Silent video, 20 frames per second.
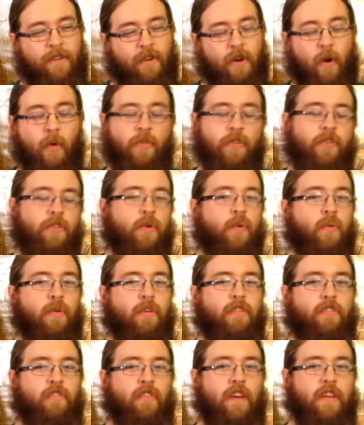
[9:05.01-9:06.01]
if you're holding the
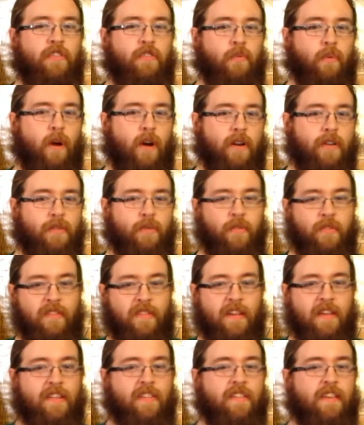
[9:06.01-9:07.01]
torch as you're walking
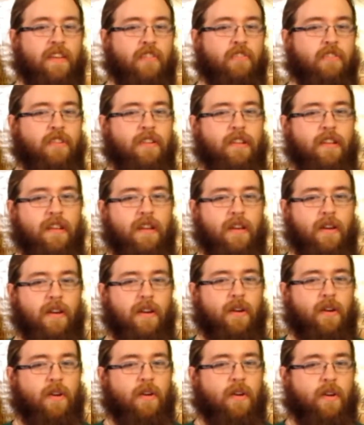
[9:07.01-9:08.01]
through the second section,
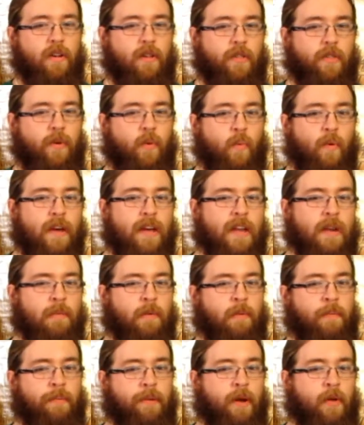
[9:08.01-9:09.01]
the
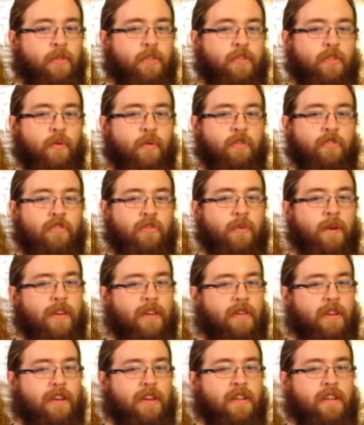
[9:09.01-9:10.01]
wind will blow the torch
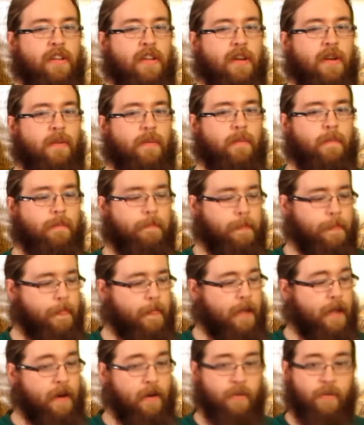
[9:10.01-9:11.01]
the way you need to go.
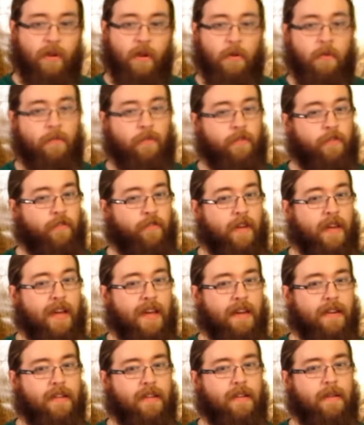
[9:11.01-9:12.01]
I don't know it for a
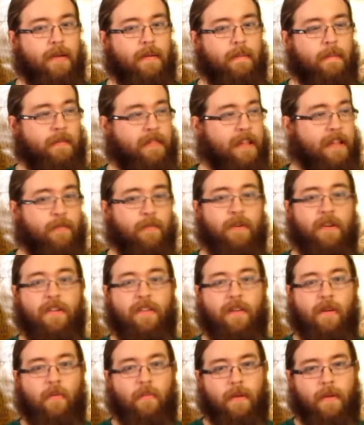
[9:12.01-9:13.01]
fact, but that's
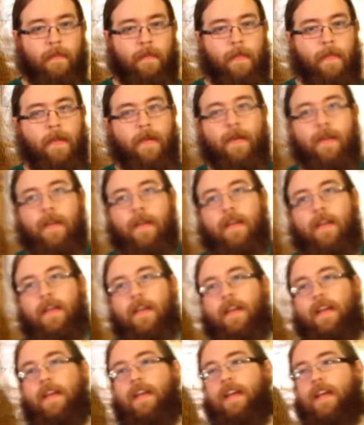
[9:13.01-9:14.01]
what he told me.
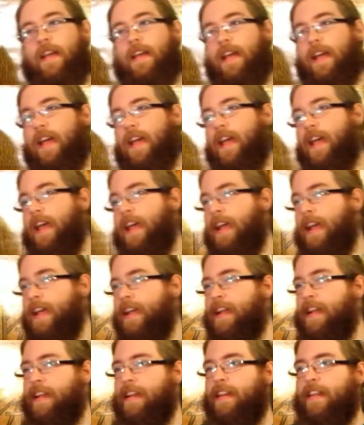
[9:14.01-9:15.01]

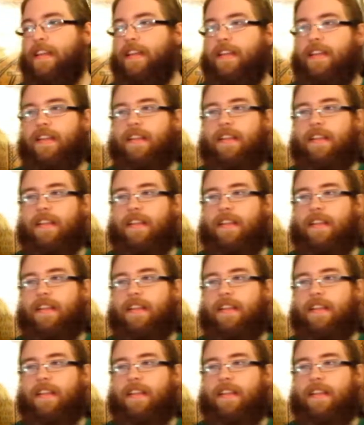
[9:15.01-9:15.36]
And